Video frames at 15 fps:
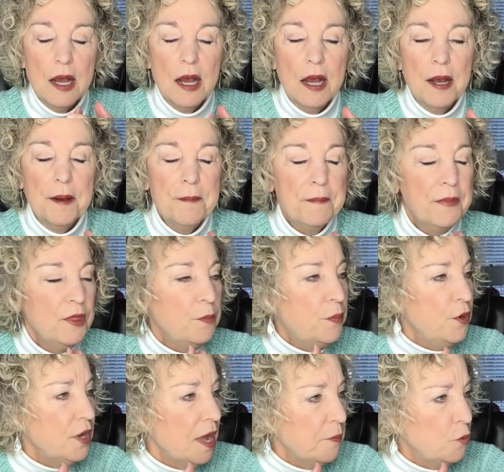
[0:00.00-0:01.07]
Um, the
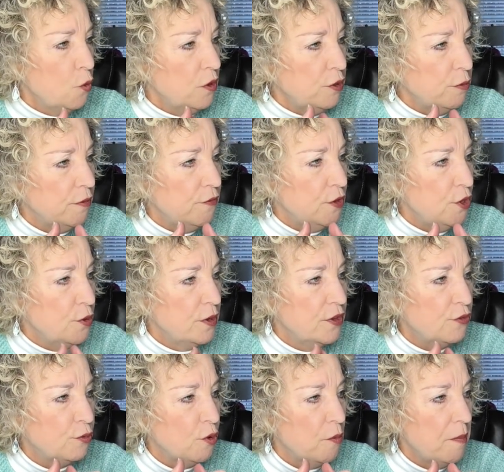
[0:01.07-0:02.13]
book I'm going to review
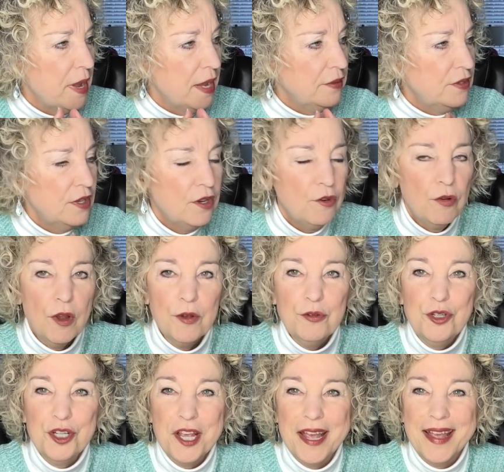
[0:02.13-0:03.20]
is Romantic
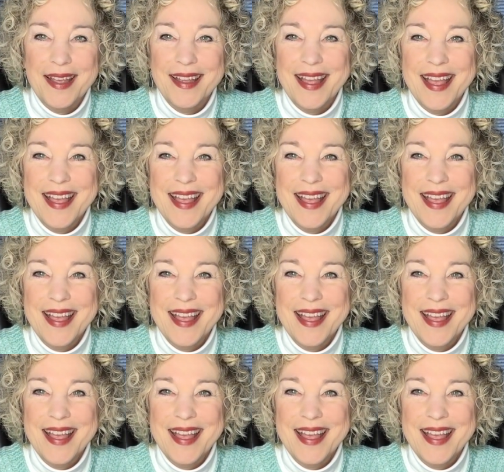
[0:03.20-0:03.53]
Crochet,